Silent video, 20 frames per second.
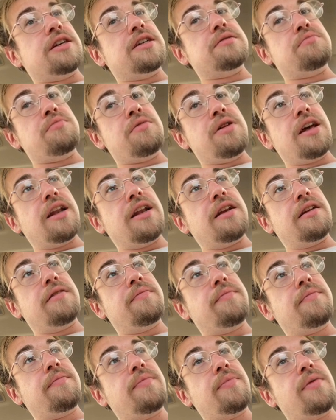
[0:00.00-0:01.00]
as men,
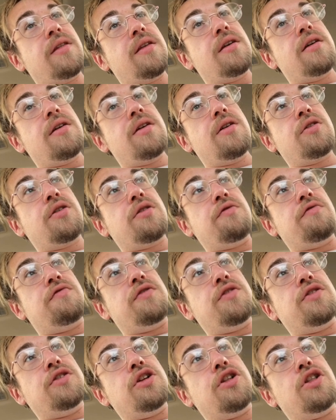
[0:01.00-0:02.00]
you can
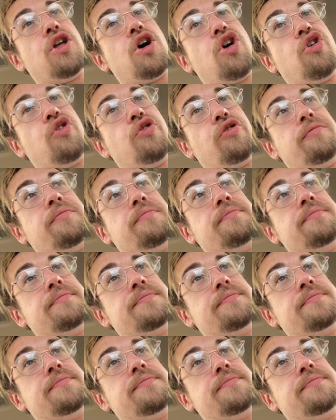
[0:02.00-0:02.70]
feel alone.